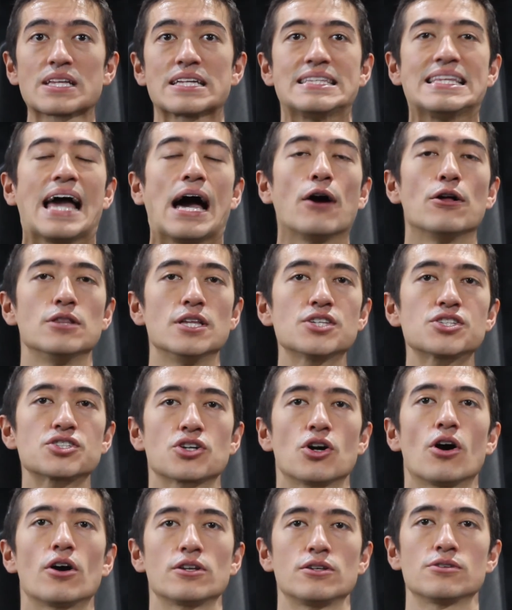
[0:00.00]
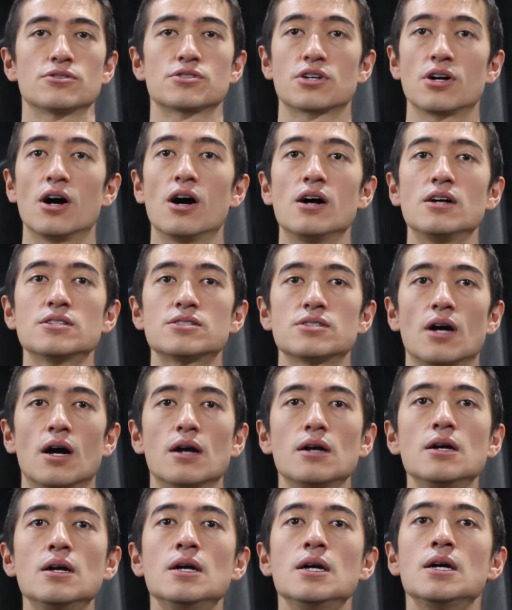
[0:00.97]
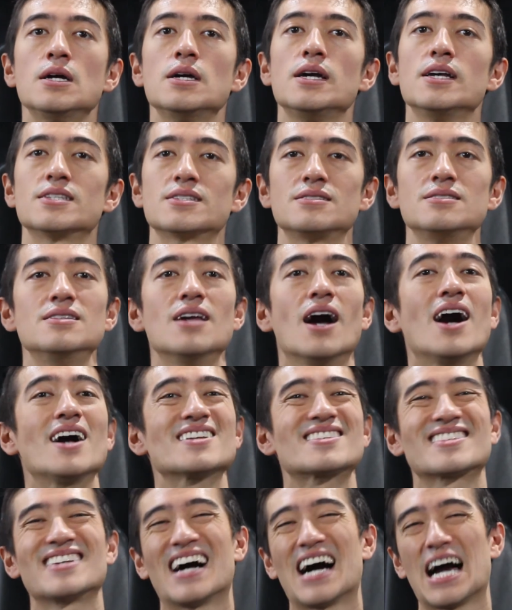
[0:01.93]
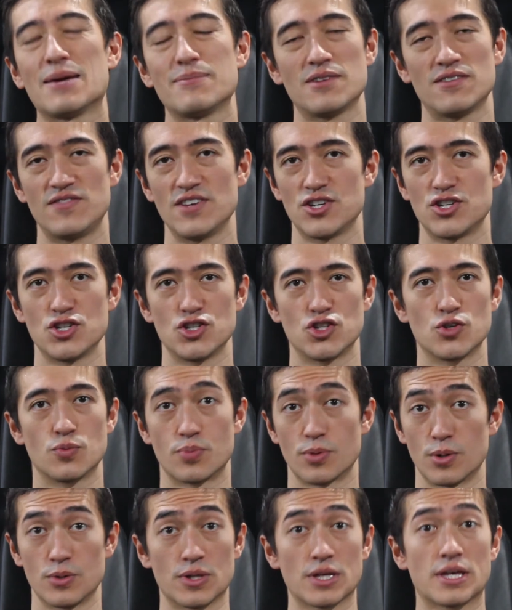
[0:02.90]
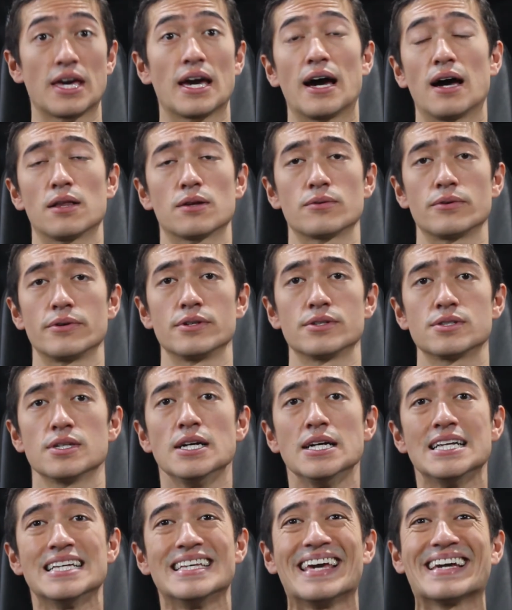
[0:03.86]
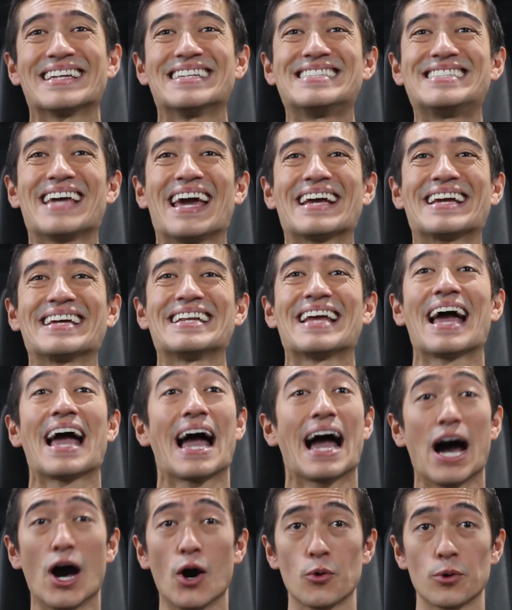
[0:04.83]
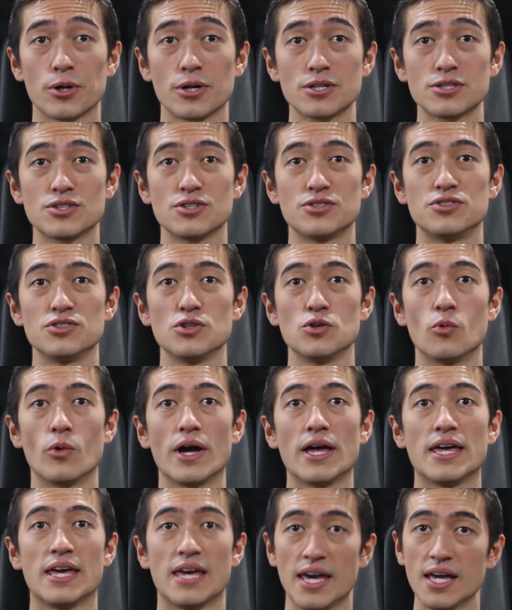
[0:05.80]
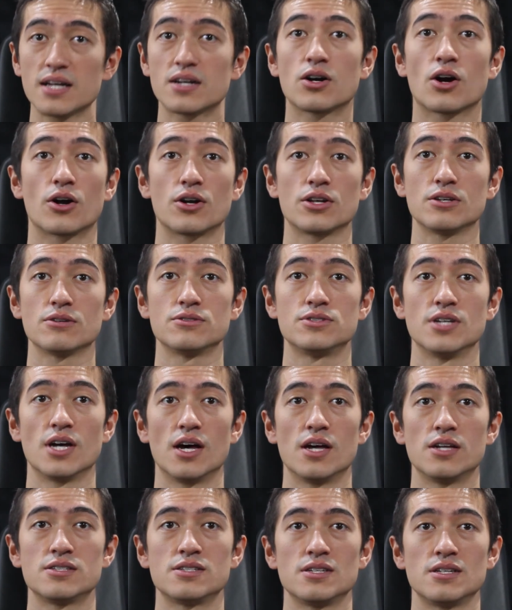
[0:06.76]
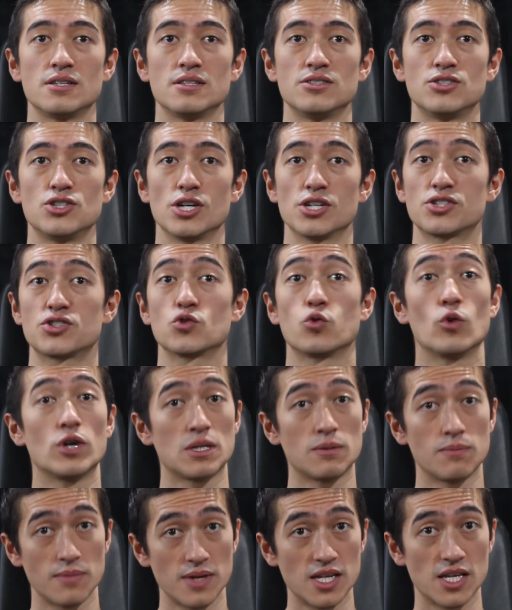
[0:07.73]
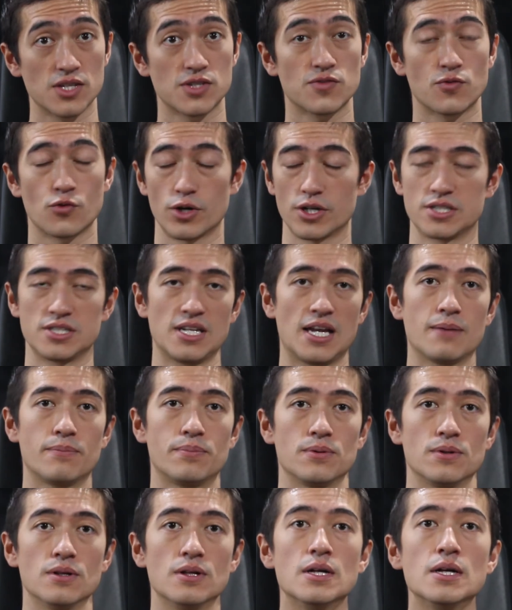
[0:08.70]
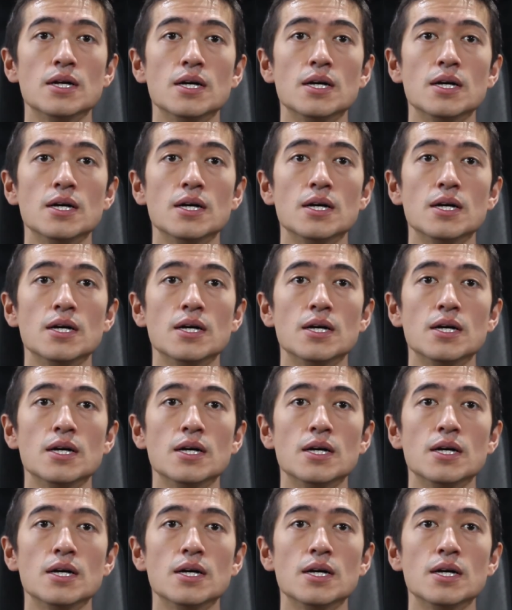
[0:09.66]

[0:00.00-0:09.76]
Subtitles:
Now, LISS cardio's cons are it's not time efficient to burn the calories. It can take an hour to do what HIIT cardio does in just 20 minutes, for example.